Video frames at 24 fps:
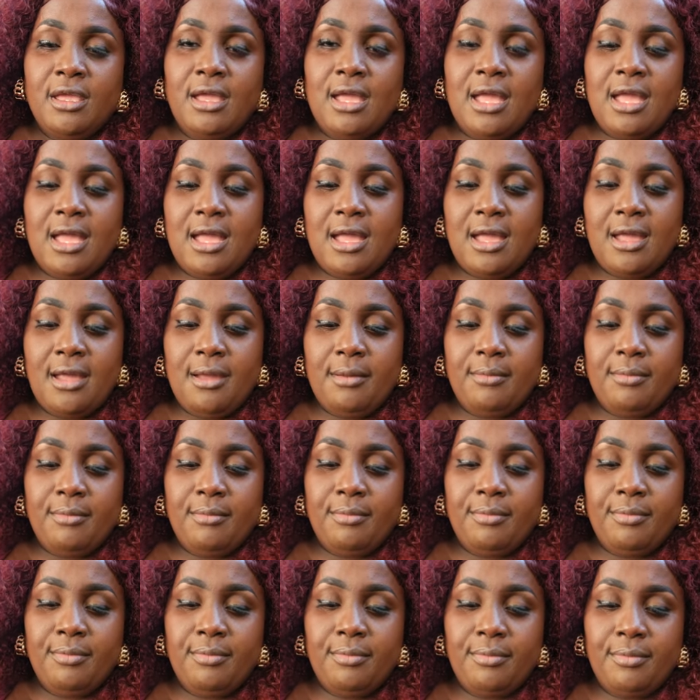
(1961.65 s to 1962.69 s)
Um
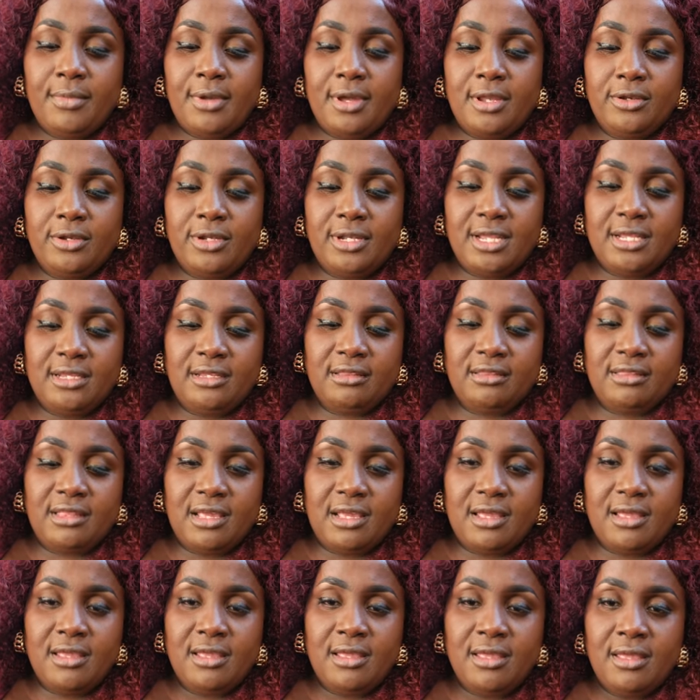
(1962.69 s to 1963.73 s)
and another this
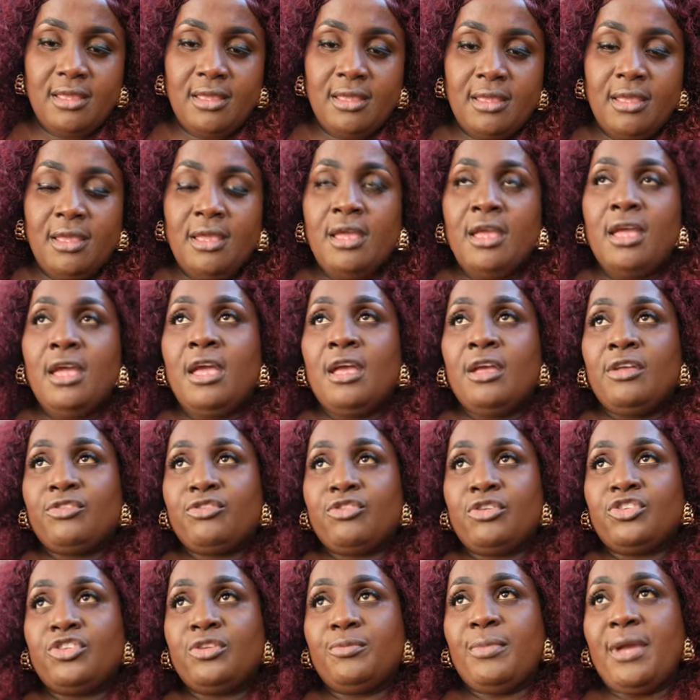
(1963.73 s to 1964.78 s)

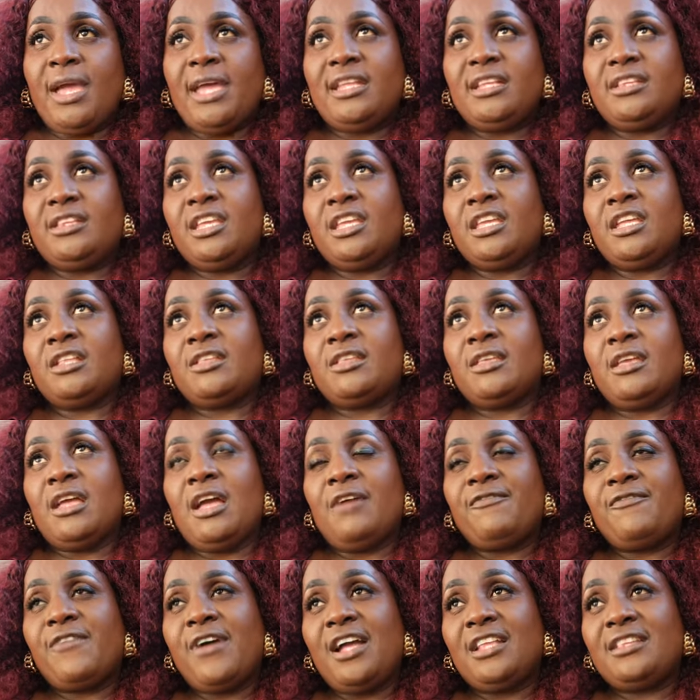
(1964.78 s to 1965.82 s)
So she buy the ticket a
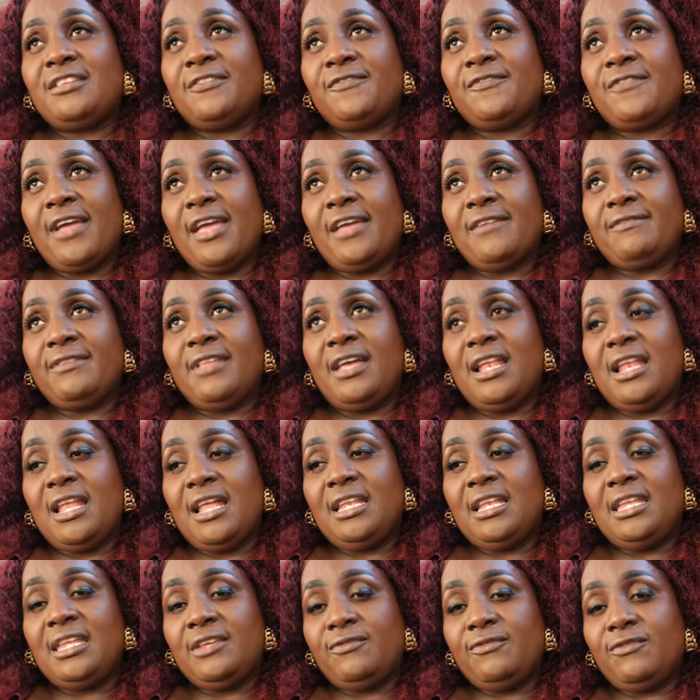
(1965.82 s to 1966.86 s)
forty five dollar
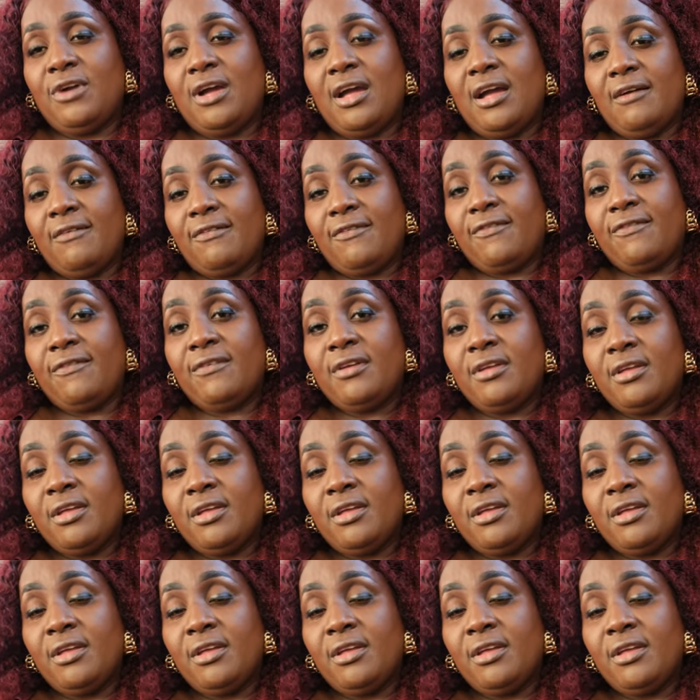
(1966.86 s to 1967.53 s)
leave off.